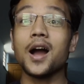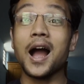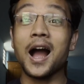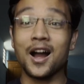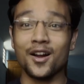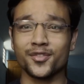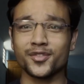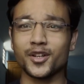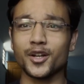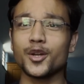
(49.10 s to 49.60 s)

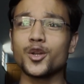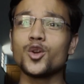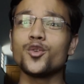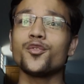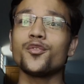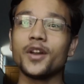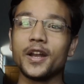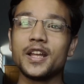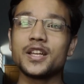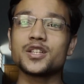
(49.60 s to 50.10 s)
after you
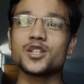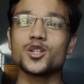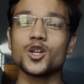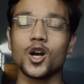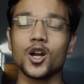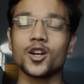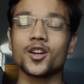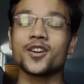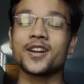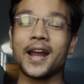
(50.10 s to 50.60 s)
finish
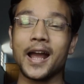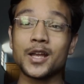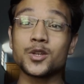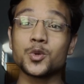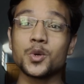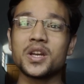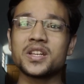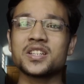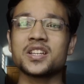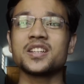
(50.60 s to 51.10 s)
your
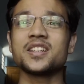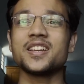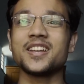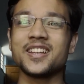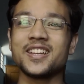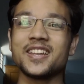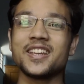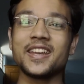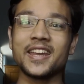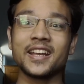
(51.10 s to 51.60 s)
graduation
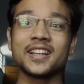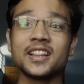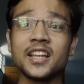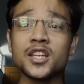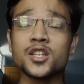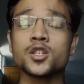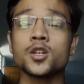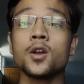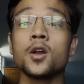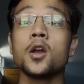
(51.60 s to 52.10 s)
in
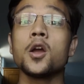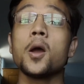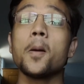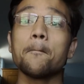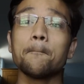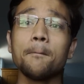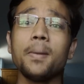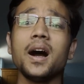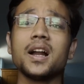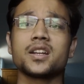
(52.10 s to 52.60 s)
English.
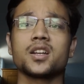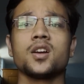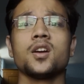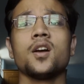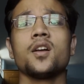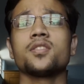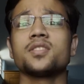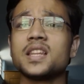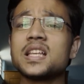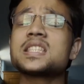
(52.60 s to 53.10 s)
But
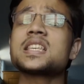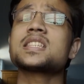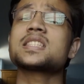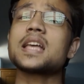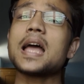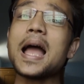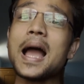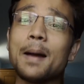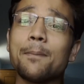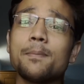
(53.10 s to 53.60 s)
this is
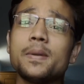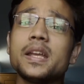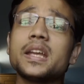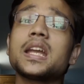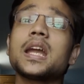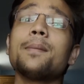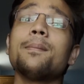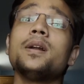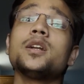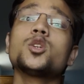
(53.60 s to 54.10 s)

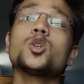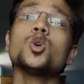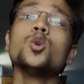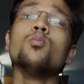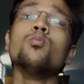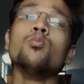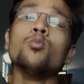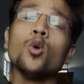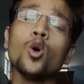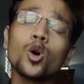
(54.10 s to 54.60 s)
applicable to
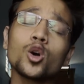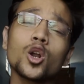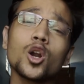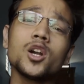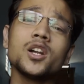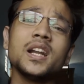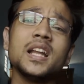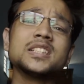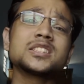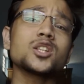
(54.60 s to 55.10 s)
more
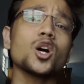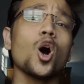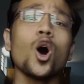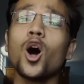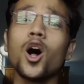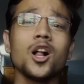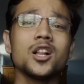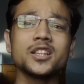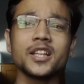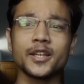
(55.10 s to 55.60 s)
or less
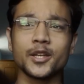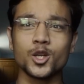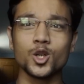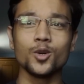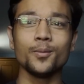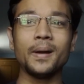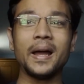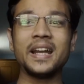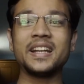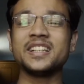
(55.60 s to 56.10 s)
all the
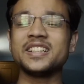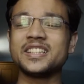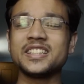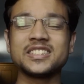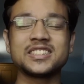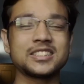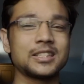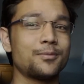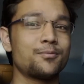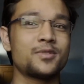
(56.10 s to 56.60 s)

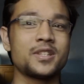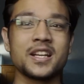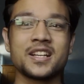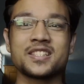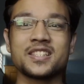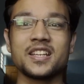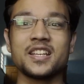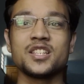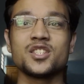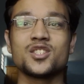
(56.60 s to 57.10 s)
humanities
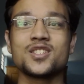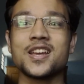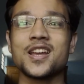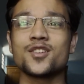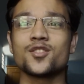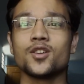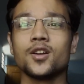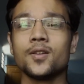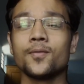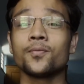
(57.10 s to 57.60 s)
subjects in
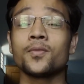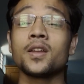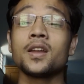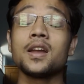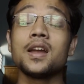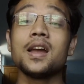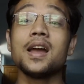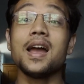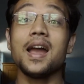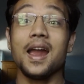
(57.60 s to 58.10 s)
general.
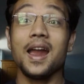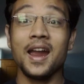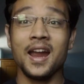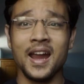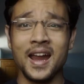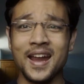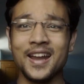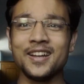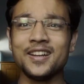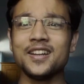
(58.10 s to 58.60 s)

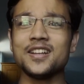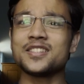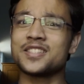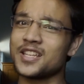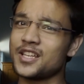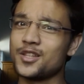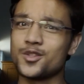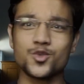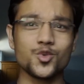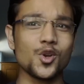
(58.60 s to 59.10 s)
And
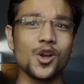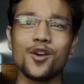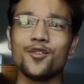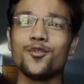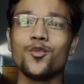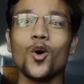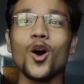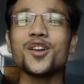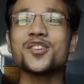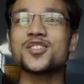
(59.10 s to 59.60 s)
since you
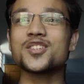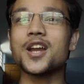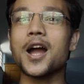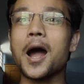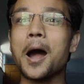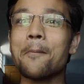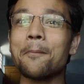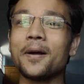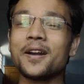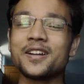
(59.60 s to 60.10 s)
have watched
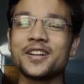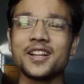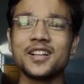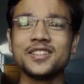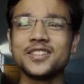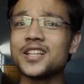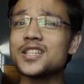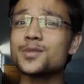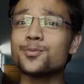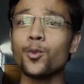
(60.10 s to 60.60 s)
up until
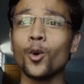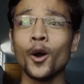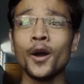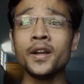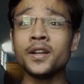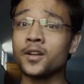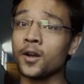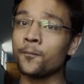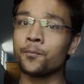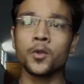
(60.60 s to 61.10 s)
this
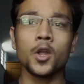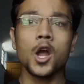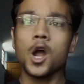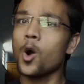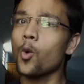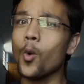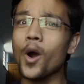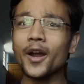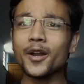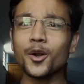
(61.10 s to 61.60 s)
point,
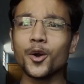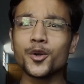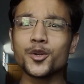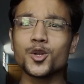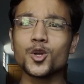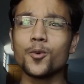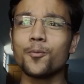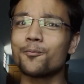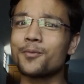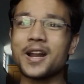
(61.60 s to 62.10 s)
why don't
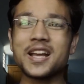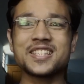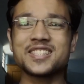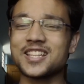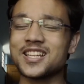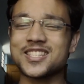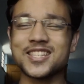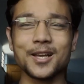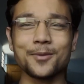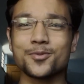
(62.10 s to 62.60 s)
you press
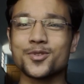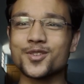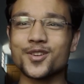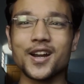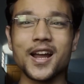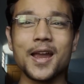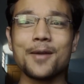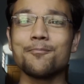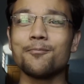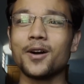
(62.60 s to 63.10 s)
the
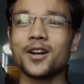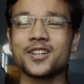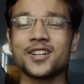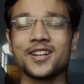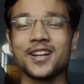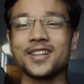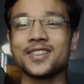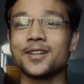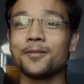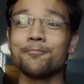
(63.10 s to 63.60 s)
subscribe
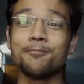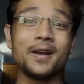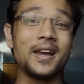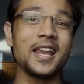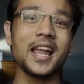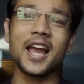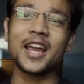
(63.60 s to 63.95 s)
button and the bell